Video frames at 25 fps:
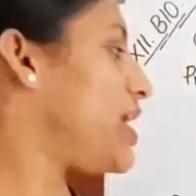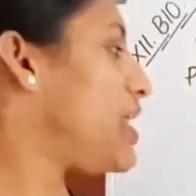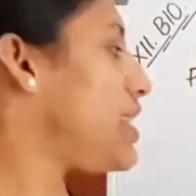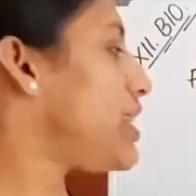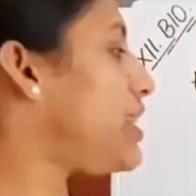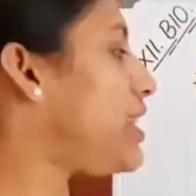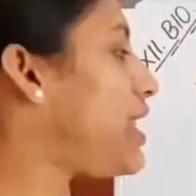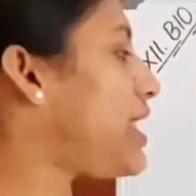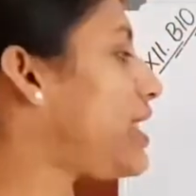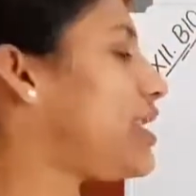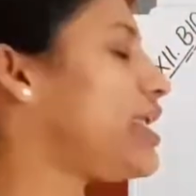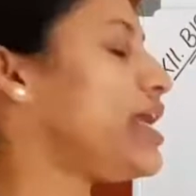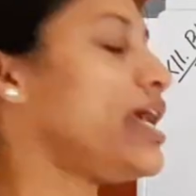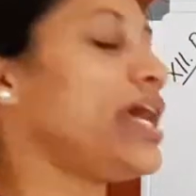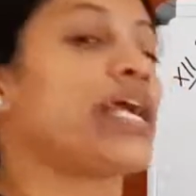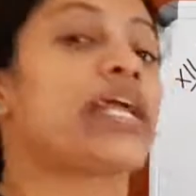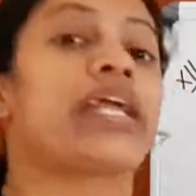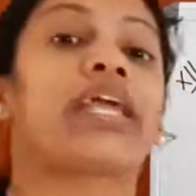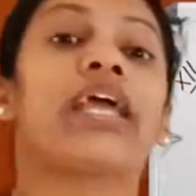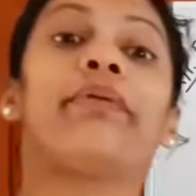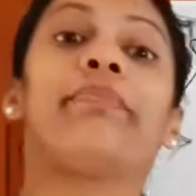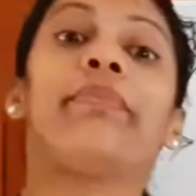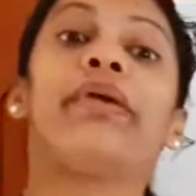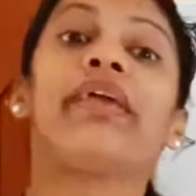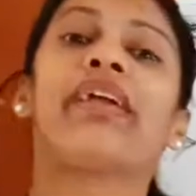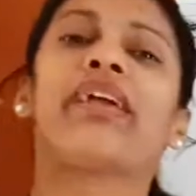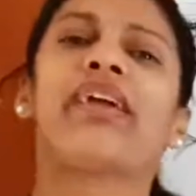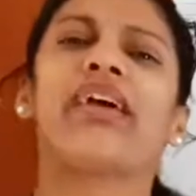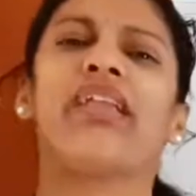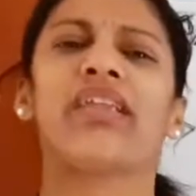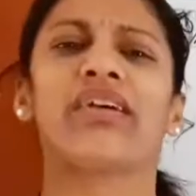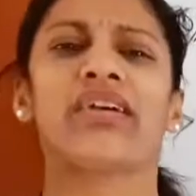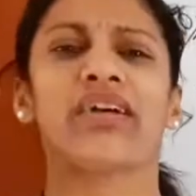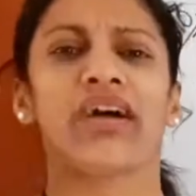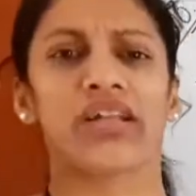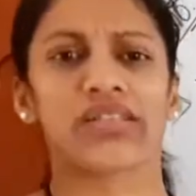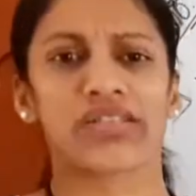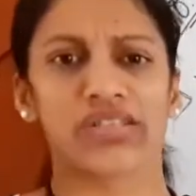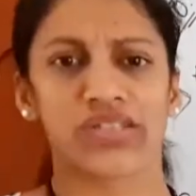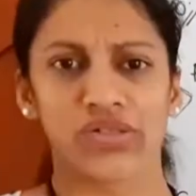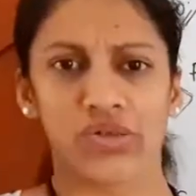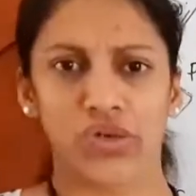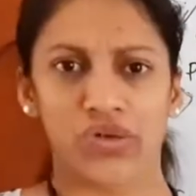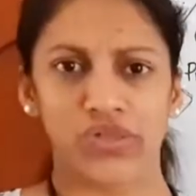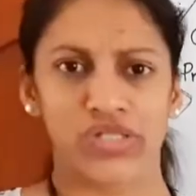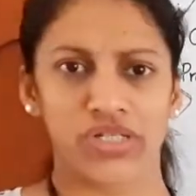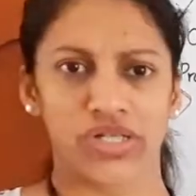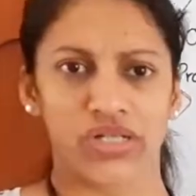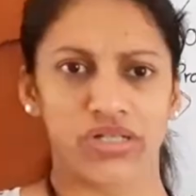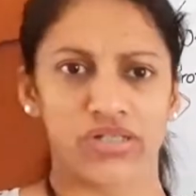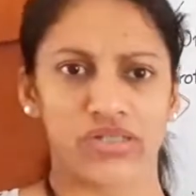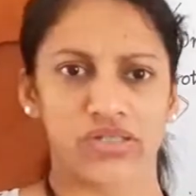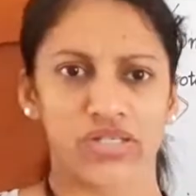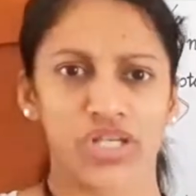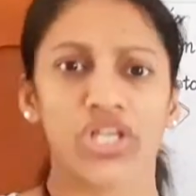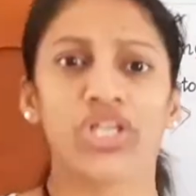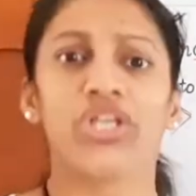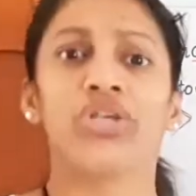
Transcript: Then, chemical carcinogens,